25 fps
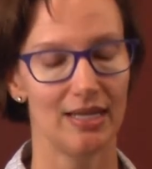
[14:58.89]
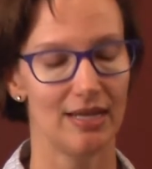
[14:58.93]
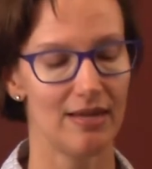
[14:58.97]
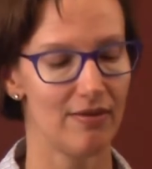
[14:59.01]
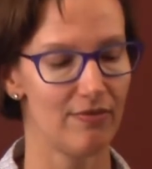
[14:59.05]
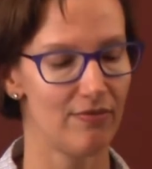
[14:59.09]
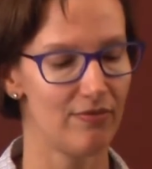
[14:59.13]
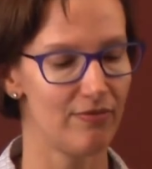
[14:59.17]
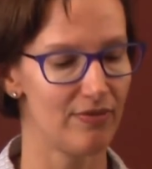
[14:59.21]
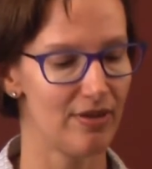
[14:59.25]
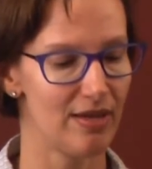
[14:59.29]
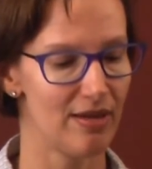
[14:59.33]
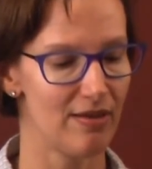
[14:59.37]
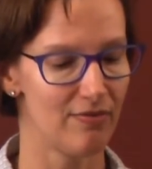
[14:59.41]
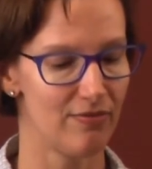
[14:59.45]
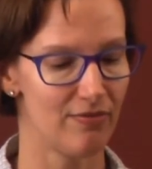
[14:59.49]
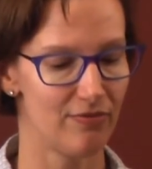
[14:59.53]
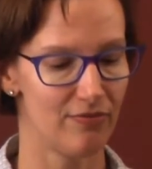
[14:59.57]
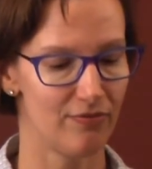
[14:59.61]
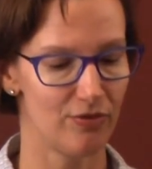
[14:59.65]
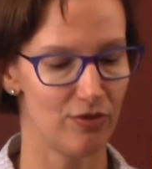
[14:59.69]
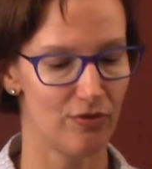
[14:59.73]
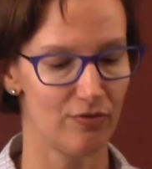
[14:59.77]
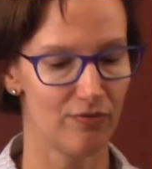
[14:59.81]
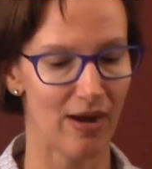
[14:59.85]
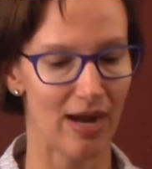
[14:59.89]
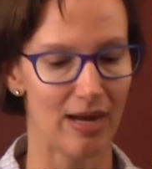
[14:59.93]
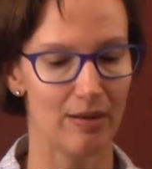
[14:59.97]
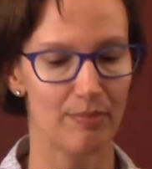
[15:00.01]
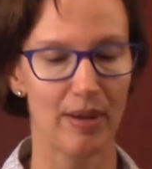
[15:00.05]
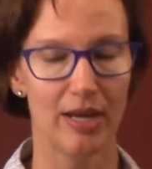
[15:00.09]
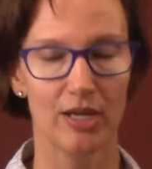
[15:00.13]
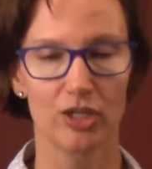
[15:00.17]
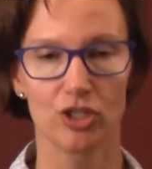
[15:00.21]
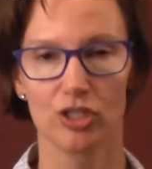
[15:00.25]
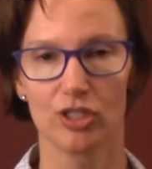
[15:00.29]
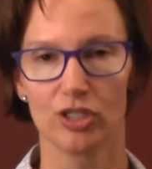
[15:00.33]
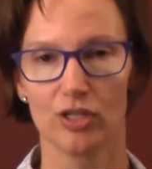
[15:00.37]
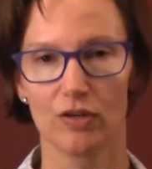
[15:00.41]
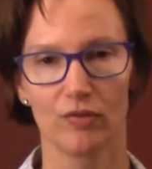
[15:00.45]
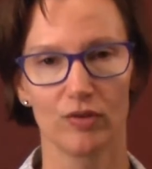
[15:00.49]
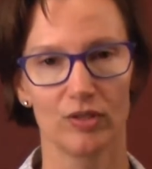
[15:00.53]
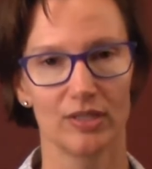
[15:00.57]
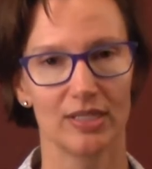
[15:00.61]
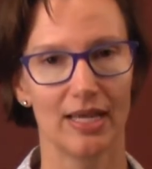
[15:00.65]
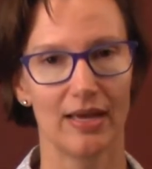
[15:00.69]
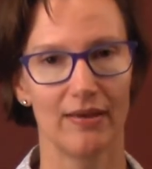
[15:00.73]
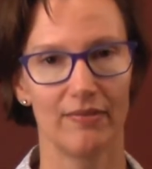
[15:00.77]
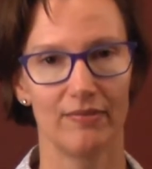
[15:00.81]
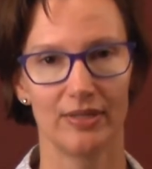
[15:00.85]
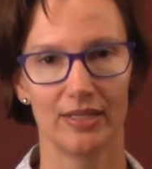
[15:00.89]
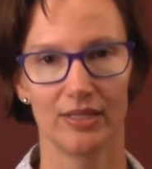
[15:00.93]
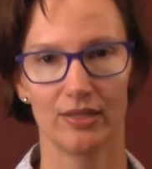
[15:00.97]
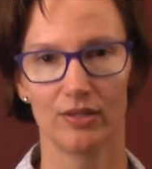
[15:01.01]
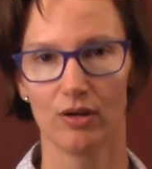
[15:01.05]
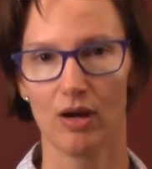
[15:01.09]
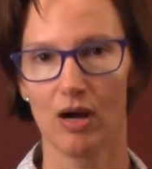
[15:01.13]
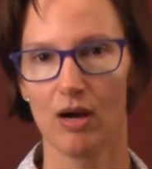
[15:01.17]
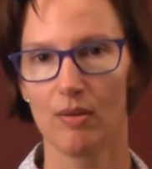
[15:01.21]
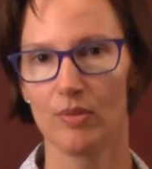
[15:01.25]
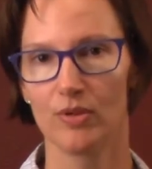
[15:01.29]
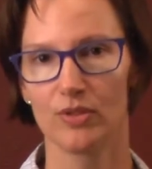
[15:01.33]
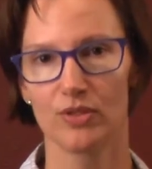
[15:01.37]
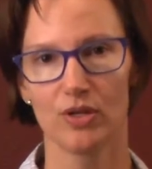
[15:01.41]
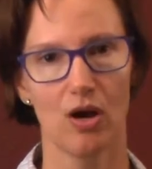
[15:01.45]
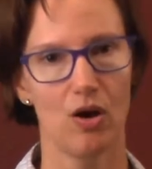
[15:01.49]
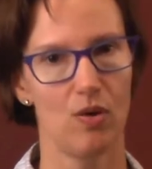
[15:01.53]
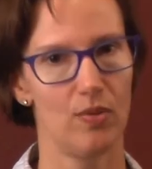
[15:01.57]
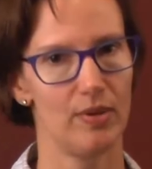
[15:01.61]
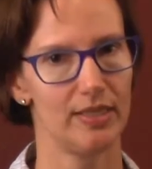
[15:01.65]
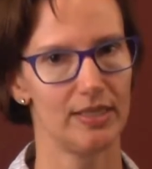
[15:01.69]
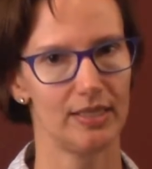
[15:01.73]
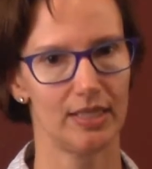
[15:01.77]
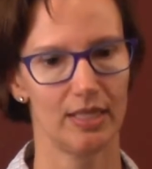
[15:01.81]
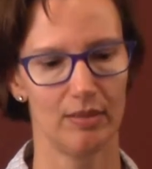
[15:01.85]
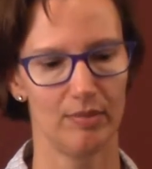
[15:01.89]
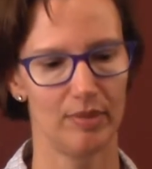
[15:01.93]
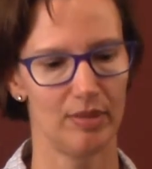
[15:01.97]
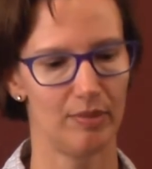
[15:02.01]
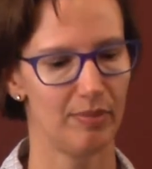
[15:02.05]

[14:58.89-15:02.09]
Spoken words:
If you find patients over 70, they're almost always going to be